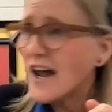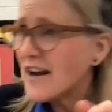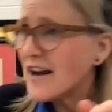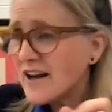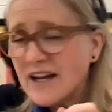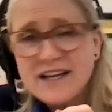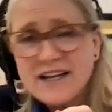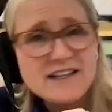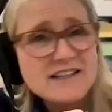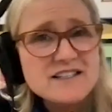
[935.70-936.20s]

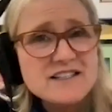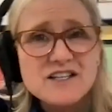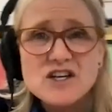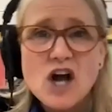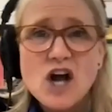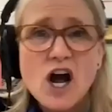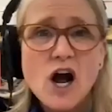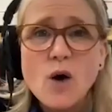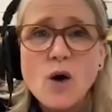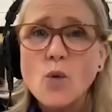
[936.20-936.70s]
not
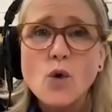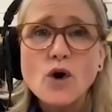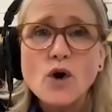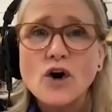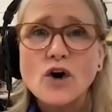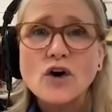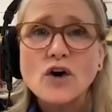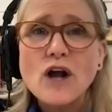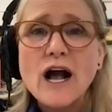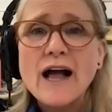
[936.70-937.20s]
it's
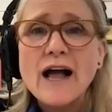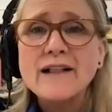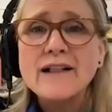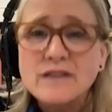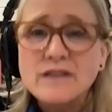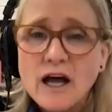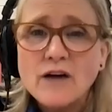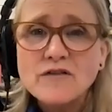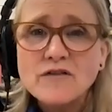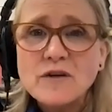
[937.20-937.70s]
not
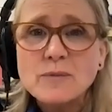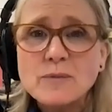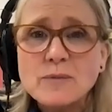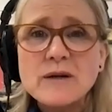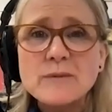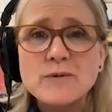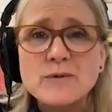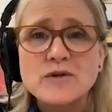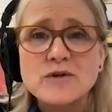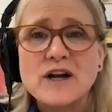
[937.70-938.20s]
work. I
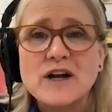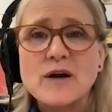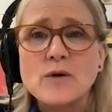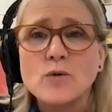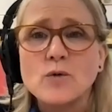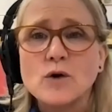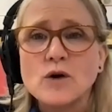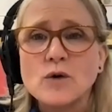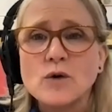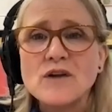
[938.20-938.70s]
love the people
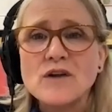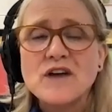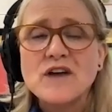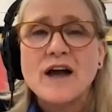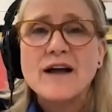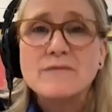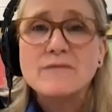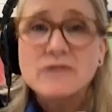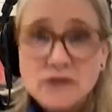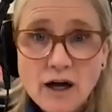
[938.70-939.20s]
that I
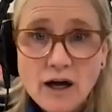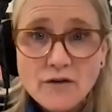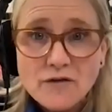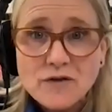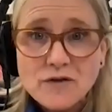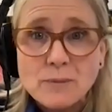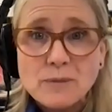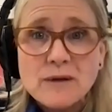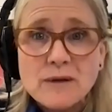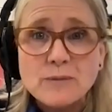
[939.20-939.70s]
work with. I
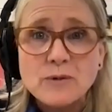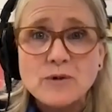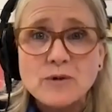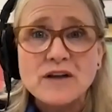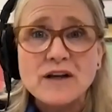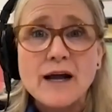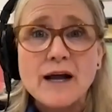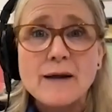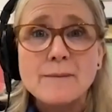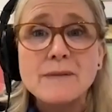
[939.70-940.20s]
love the
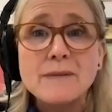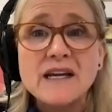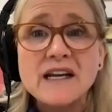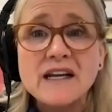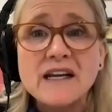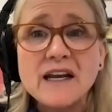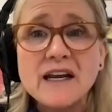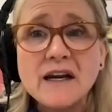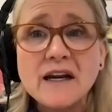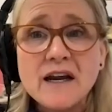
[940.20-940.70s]
people that
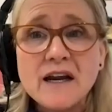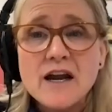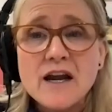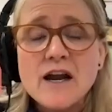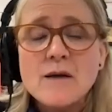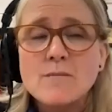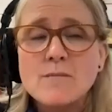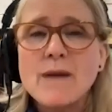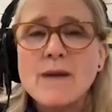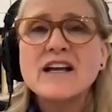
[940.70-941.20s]
I'm
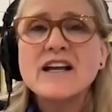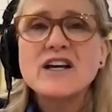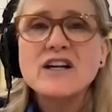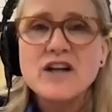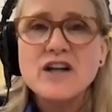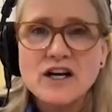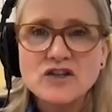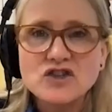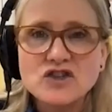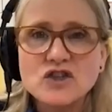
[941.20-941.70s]
meeting.
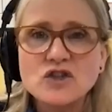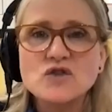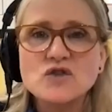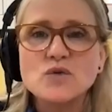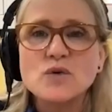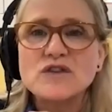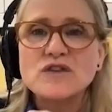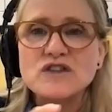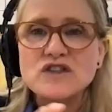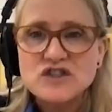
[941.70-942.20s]
My
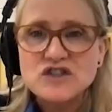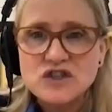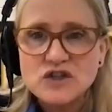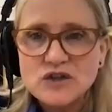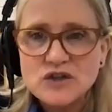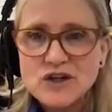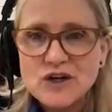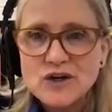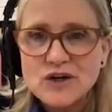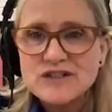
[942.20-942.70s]
connections with the
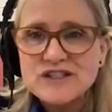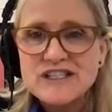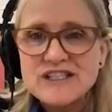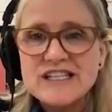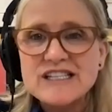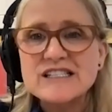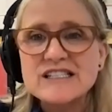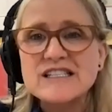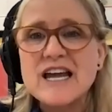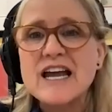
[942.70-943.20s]

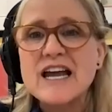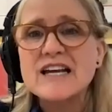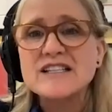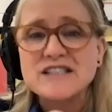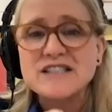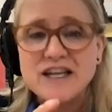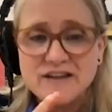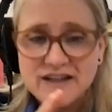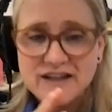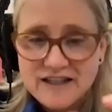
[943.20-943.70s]
studios these
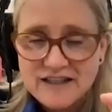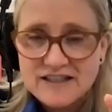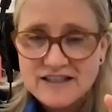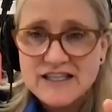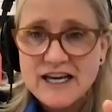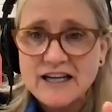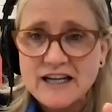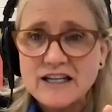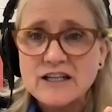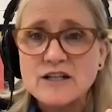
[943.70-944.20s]
days and
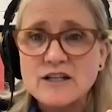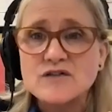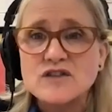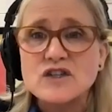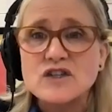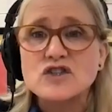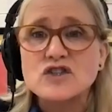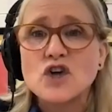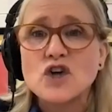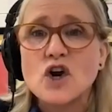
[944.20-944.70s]
the
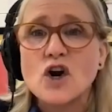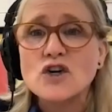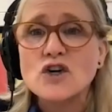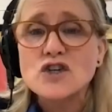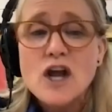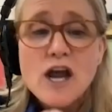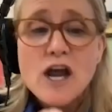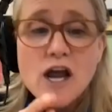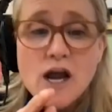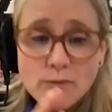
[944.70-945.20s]
executives in
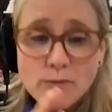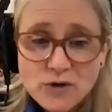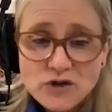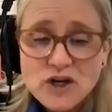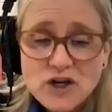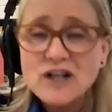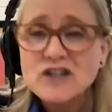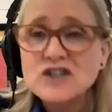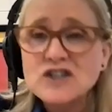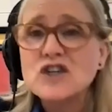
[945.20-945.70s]
charge,
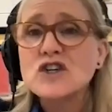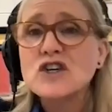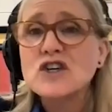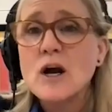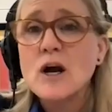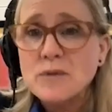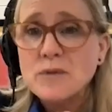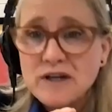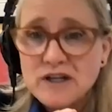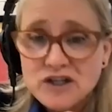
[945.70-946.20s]

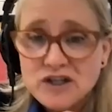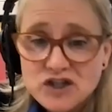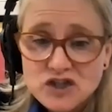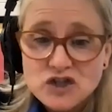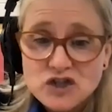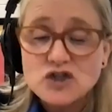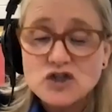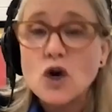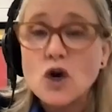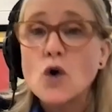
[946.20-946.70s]
production
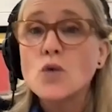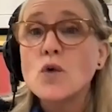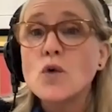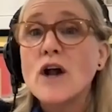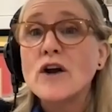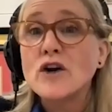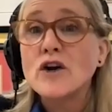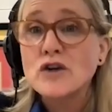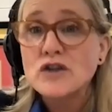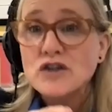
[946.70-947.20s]
companies,
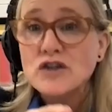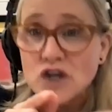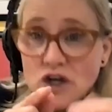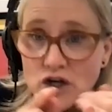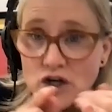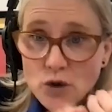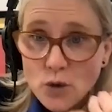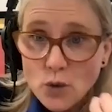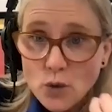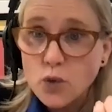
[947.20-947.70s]

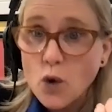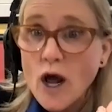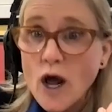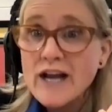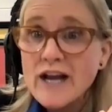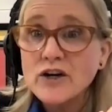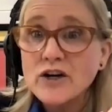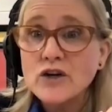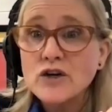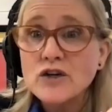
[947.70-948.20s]
showrunners,
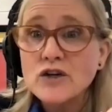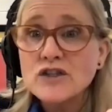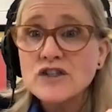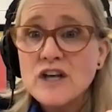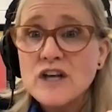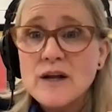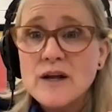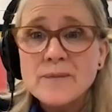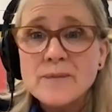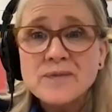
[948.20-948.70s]

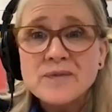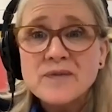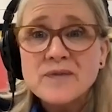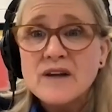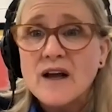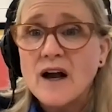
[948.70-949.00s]
writers,